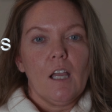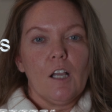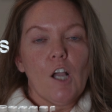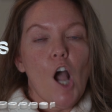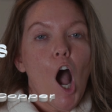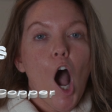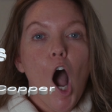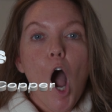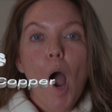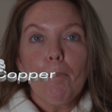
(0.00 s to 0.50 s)

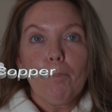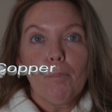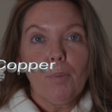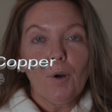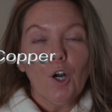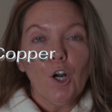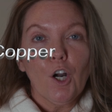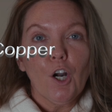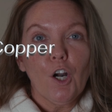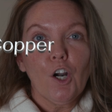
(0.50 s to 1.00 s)

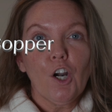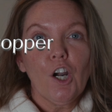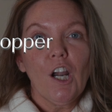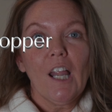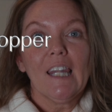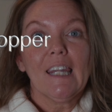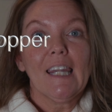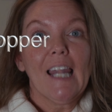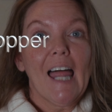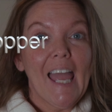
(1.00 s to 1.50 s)
copper,
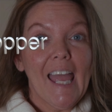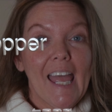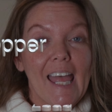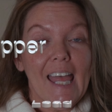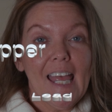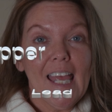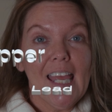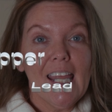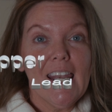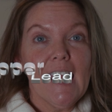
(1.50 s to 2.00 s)

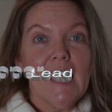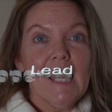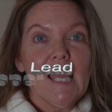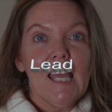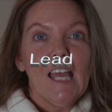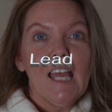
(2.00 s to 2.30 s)
lead,